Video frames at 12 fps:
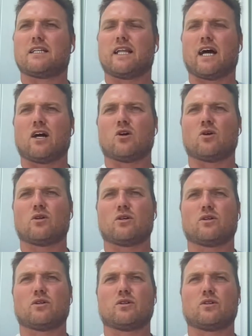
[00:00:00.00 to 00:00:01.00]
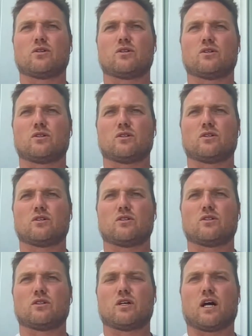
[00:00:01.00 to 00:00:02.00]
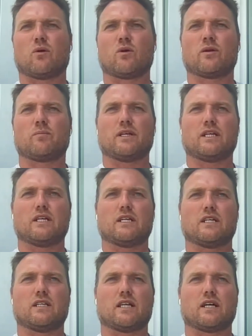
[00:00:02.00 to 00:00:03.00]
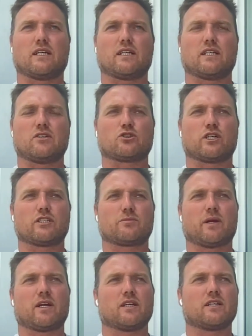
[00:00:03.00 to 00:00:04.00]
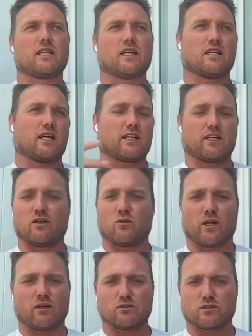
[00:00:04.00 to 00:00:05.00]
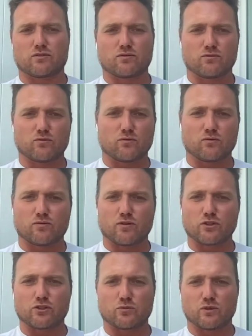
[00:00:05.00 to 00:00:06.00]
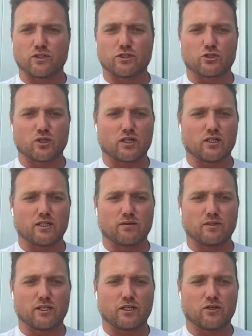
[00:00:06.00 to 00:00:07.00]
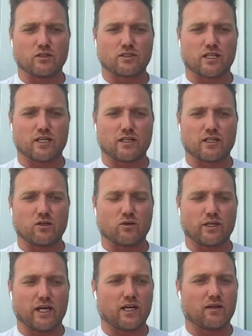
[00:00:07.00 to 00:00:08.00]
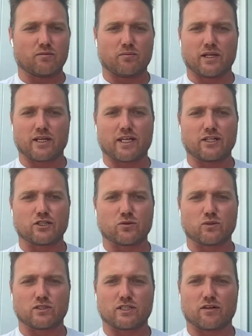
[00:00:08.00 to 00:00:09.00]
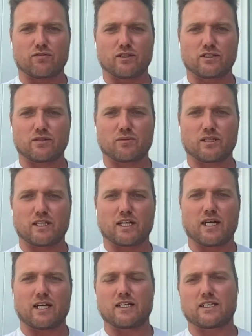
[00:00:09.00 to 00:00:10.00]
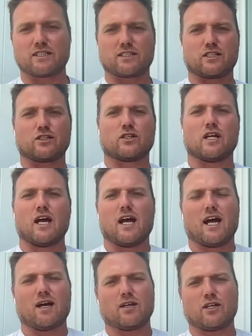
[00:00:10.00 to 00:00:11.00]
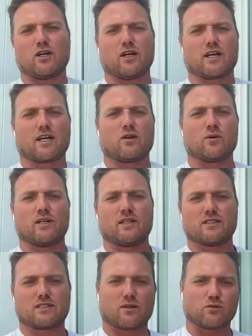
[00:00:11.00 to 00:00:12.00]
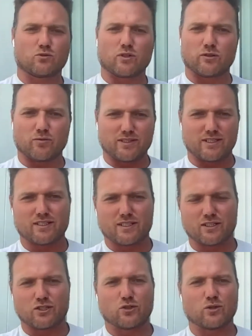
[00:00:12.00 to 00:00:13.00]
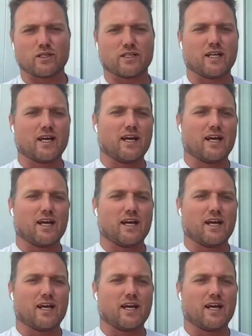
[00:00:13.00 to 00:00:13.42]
Now, I want to be transparent that when I was first really struggling, it's like, yeah, medication was definitely something that I had considered. I kind of went into this, I was really resistant to it.